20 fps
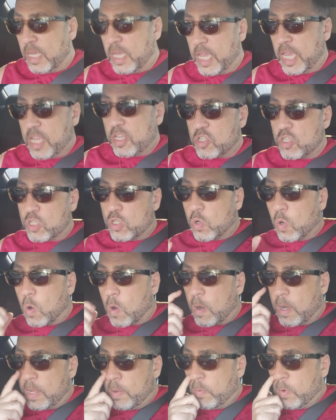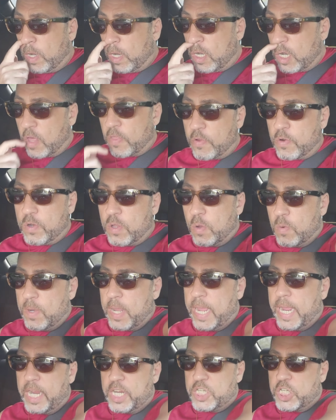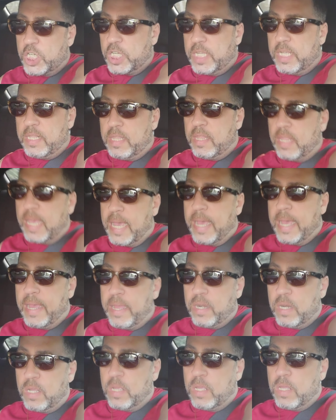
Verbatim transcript: his story with another donation that